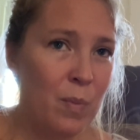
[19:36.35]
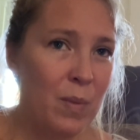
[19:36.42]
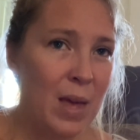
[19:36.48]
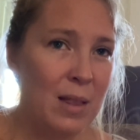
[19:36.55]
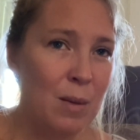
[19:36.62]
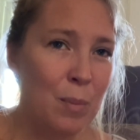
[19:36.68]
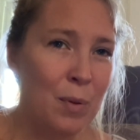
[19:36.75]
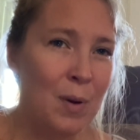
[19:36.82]
and
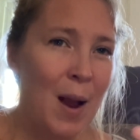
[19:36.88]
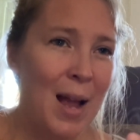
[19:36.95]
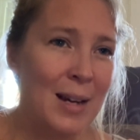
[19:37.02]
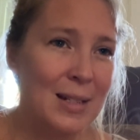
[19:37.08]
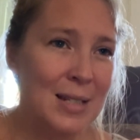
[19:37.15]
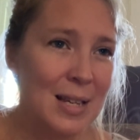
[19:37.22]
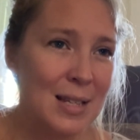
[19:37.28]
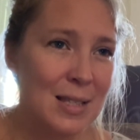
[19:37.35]
the
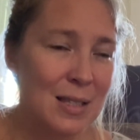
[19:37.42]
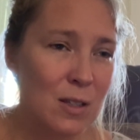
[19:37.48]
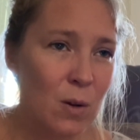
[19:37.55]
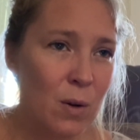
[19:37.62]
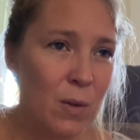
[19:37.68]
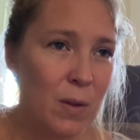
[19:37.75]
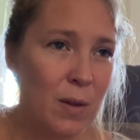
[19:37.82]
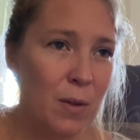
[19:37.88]
practice
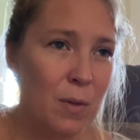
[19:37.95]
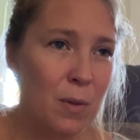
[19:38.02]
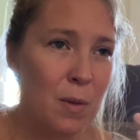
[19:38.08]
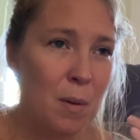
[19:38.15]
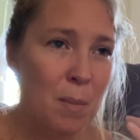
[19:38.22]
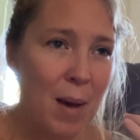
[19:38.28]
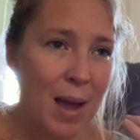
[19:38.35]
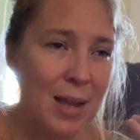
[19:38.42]
or the
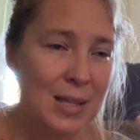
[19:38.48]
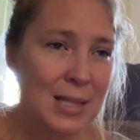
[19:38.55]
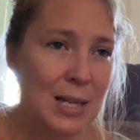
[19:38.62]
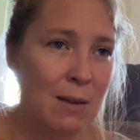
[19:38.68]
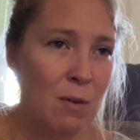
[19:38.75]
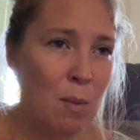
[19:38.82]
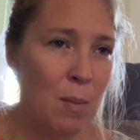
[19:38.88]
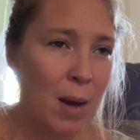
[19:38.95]
mindset of
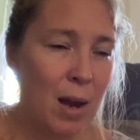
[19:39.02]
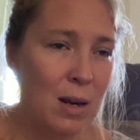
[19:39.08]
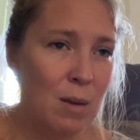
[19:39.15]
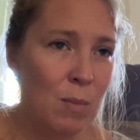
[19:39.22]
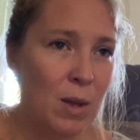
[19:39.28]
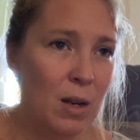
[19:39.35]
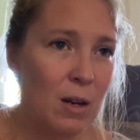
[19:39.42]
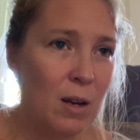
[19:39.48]

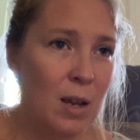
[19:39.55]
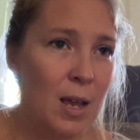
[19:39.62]
embodiment